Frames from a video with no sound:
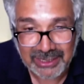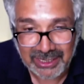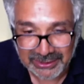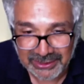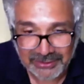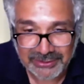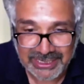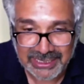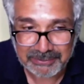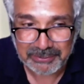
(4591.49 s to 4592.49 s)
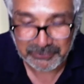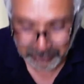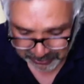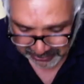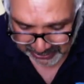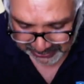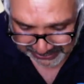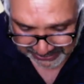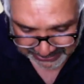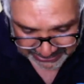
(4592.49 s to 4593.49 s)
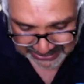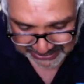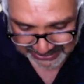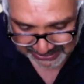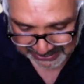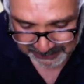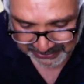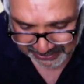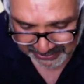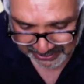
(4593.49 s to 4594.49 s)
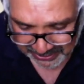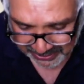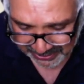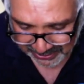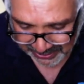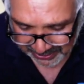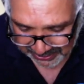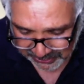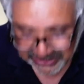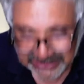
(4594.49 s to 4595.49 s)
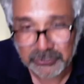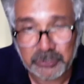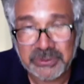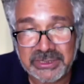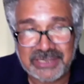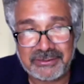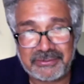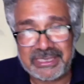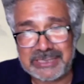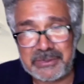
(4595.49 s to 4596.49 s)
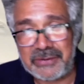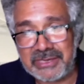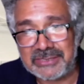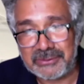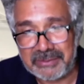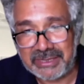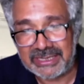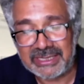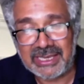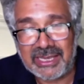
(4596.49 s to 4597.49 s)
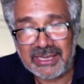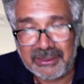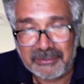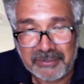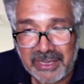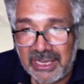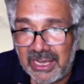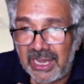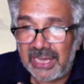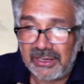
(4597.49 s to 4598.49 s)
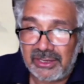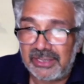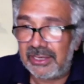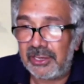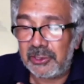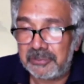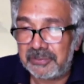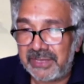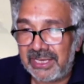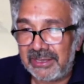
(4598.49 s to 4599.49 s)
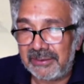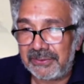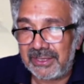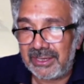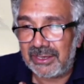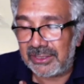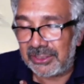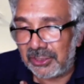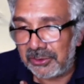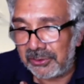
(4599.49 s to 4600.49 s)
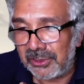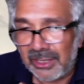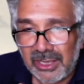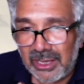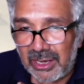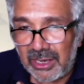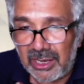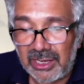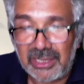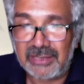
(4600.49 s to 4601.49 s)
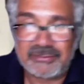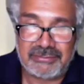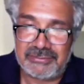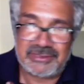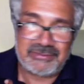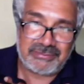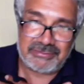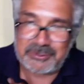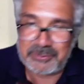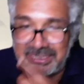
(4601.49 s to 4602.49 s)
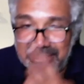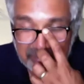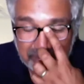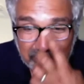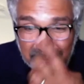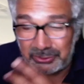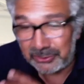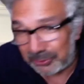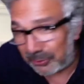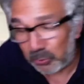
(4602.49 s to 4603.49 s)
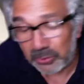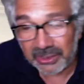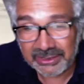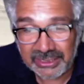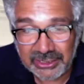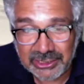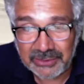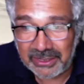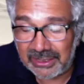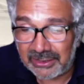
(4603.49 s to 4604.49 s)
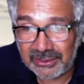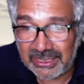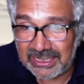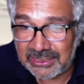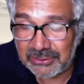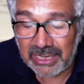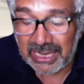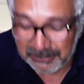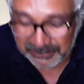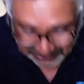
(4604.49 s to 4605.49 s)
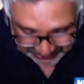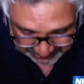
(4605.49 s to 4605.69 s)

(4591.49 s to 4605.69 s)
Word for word: as I said before, I think this has been a transformative experience for me. Um, and, I, and I hope that, you know, I'll spread the work that you're doing. I think it's absolutely